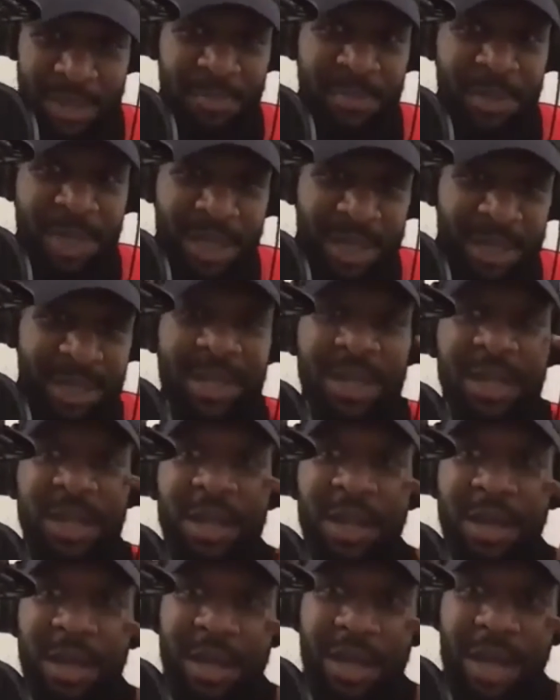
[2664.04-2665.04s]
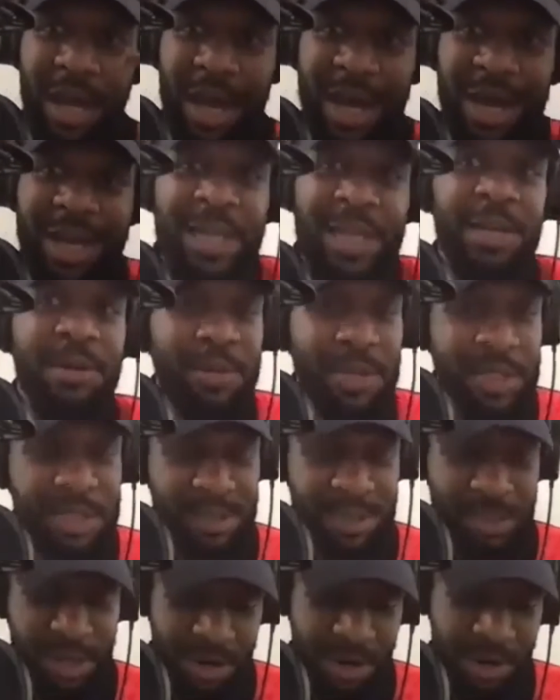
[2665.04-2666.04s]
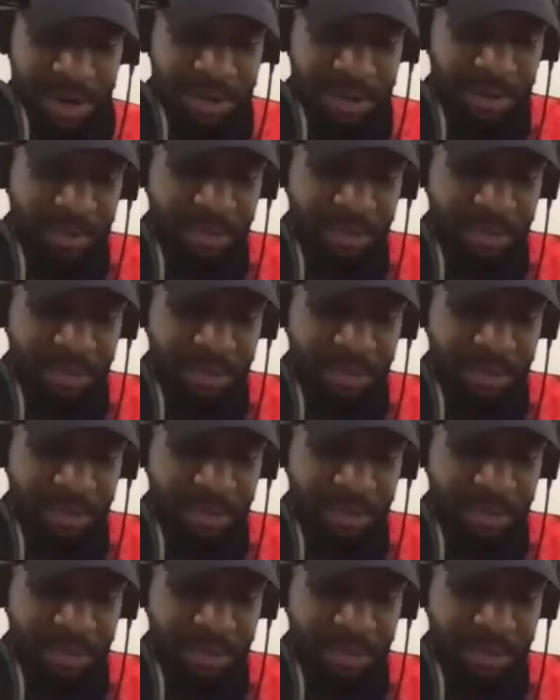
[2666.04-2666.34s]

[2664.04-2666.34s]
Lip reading: But I am concerned.